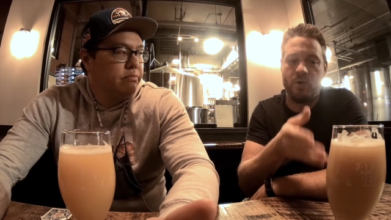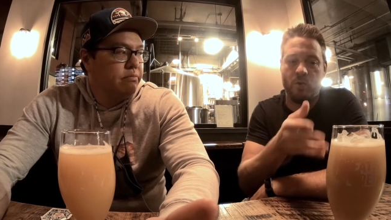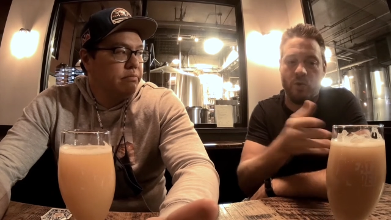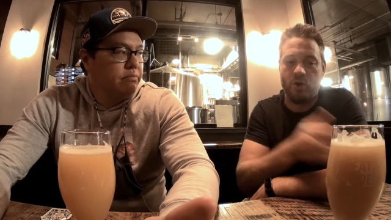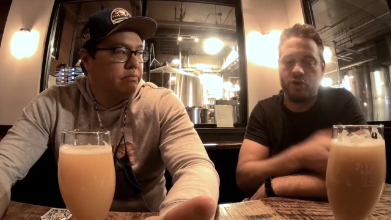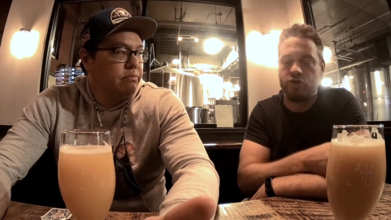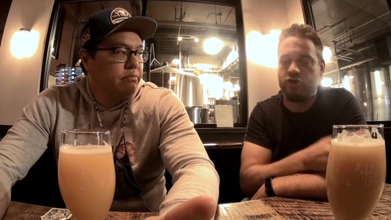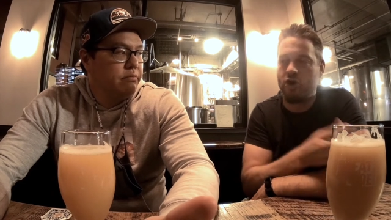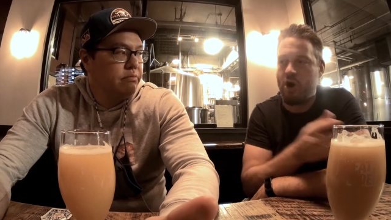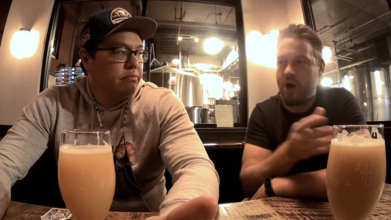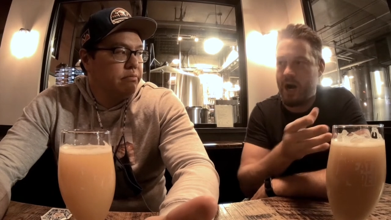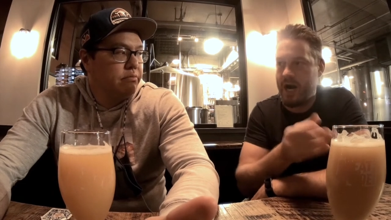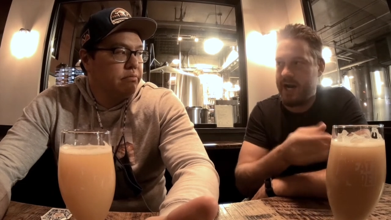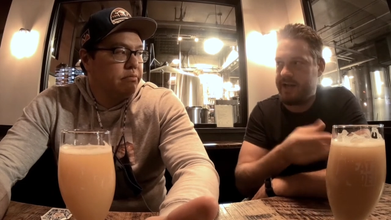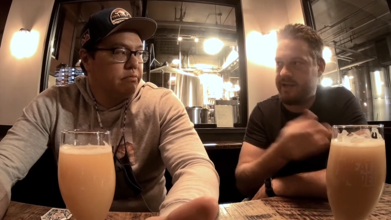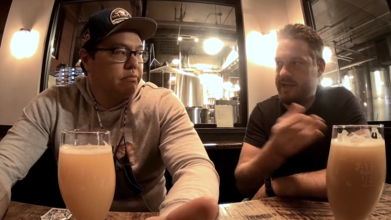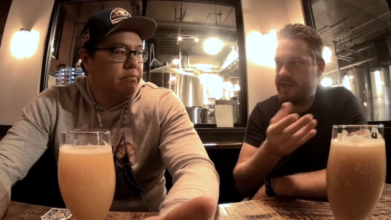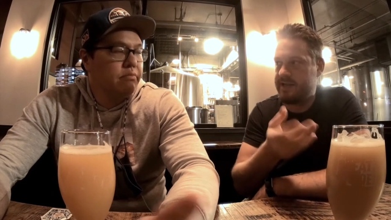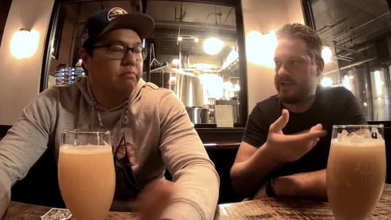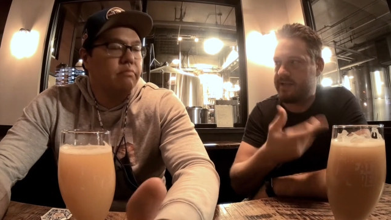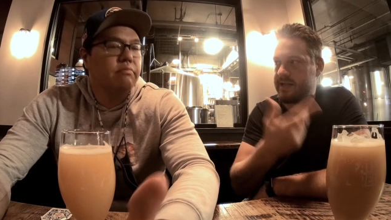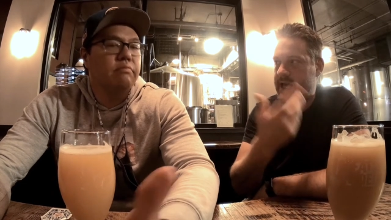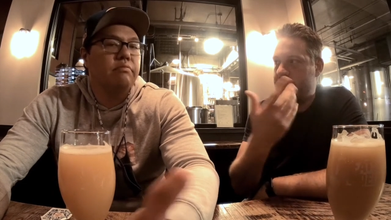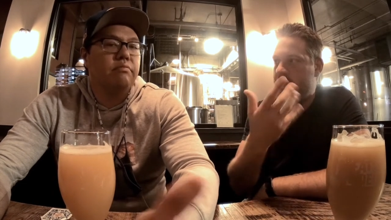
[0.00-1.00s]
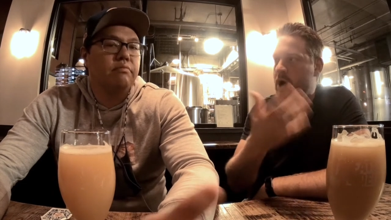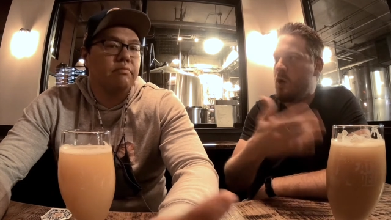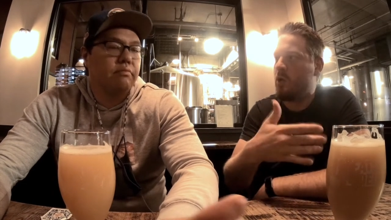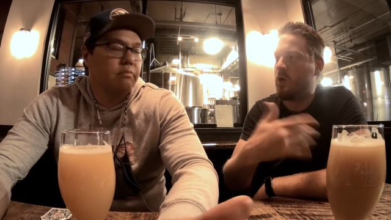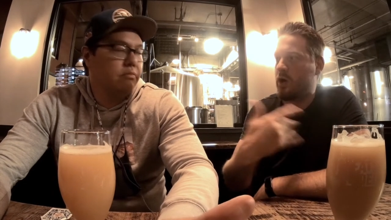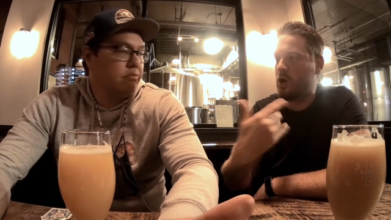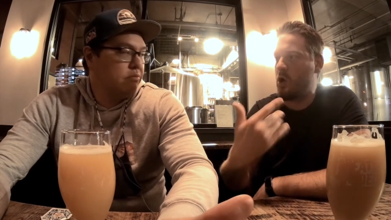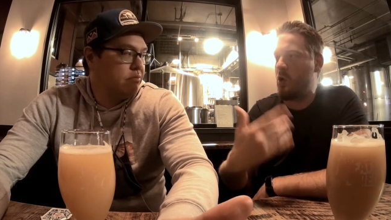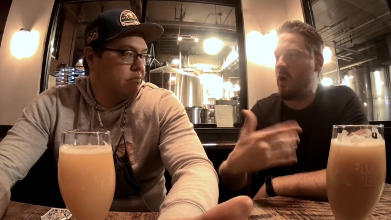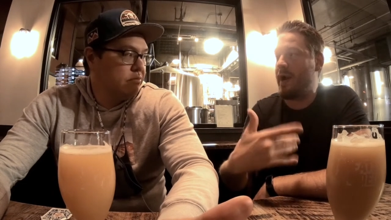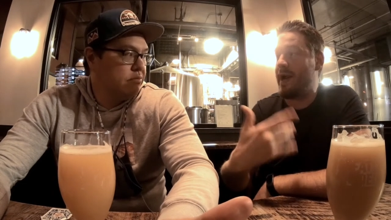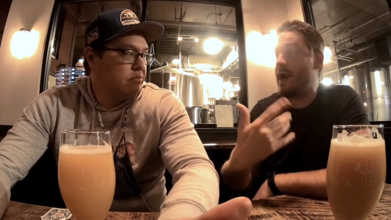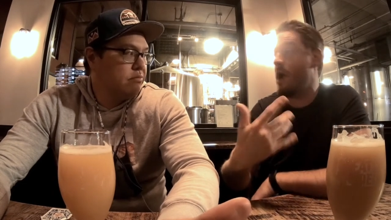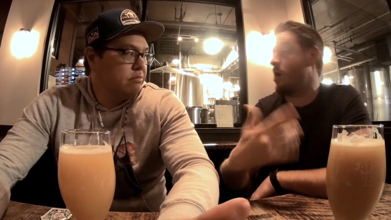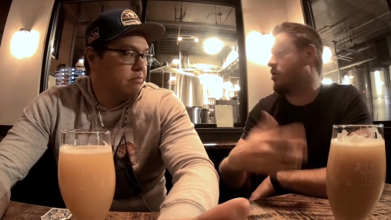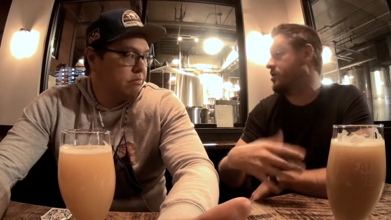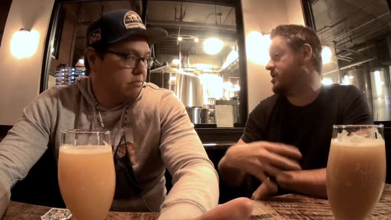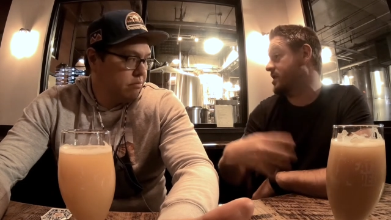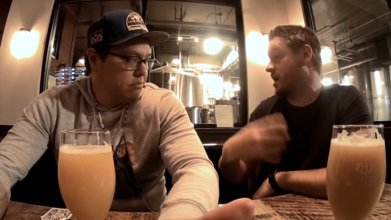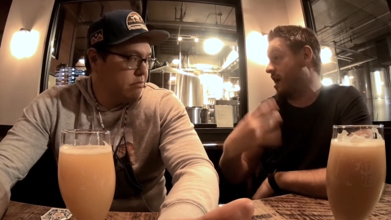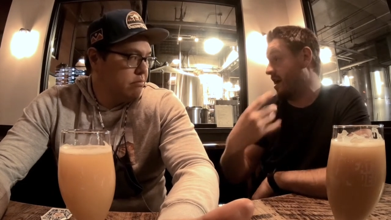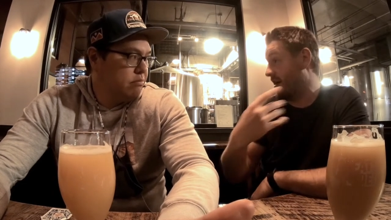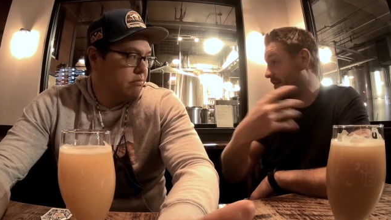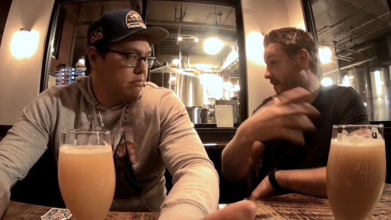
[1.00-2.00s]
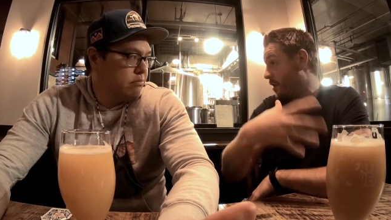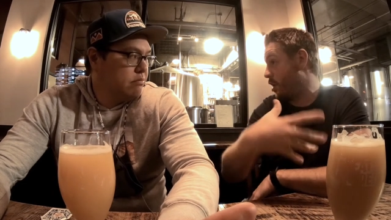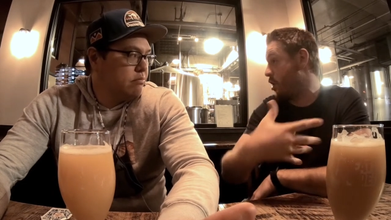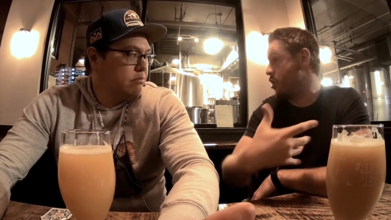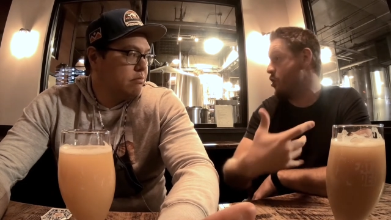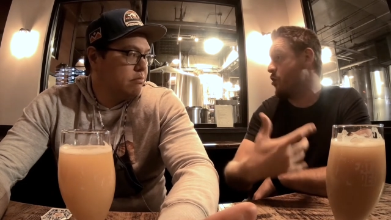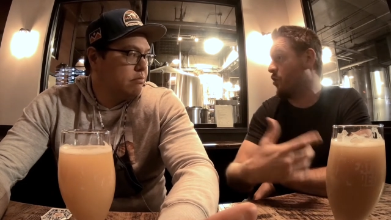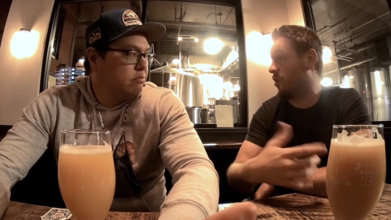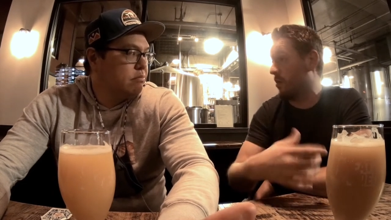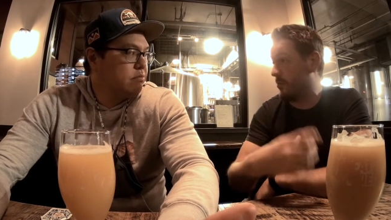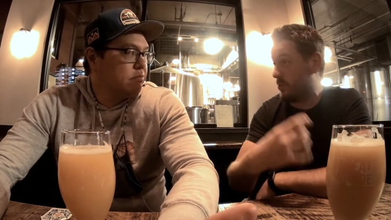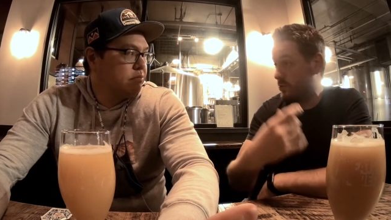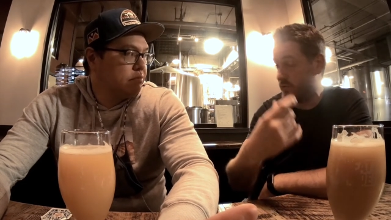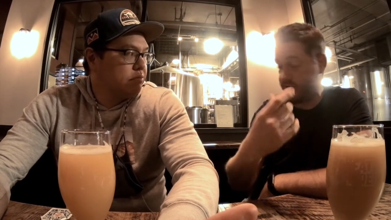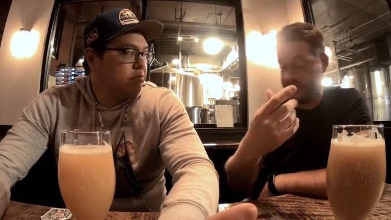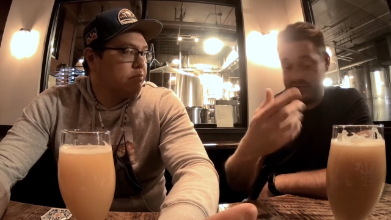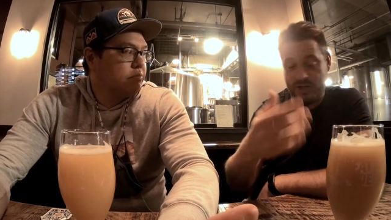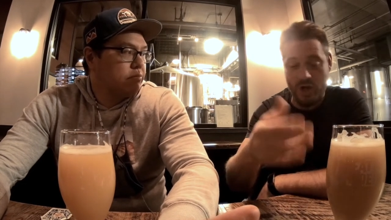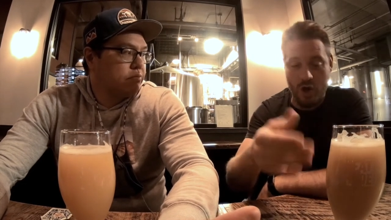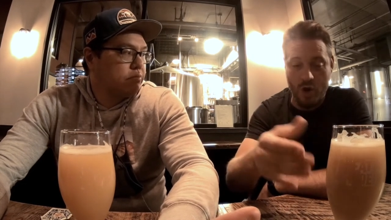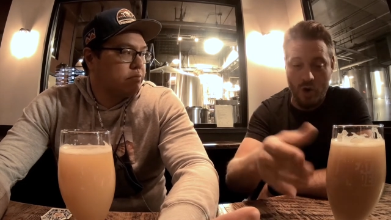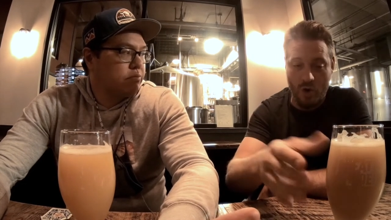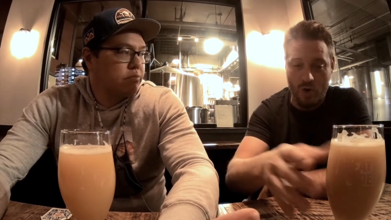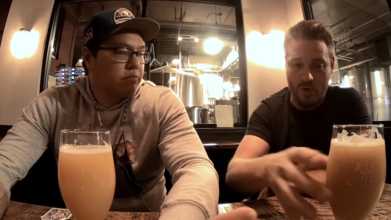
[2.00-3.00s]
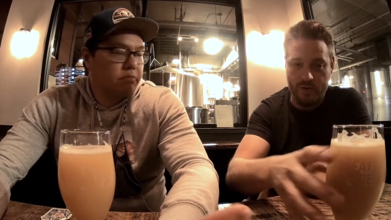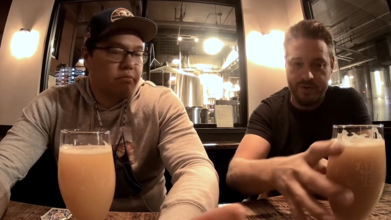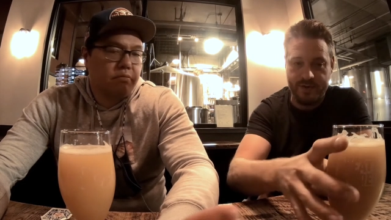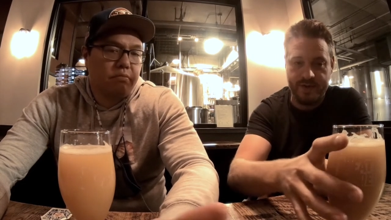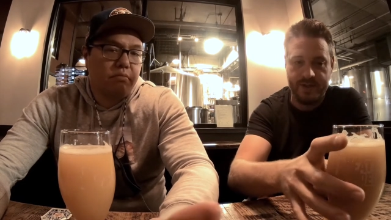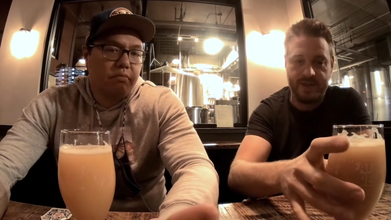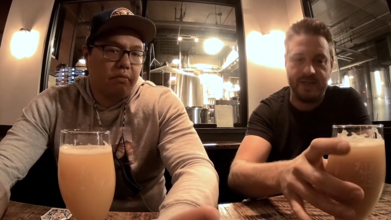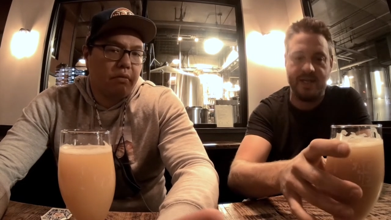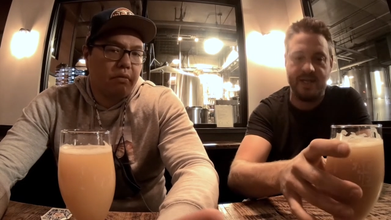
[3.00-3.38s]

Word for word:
Speaker 1: trying these, we're going outside of our normal zones, and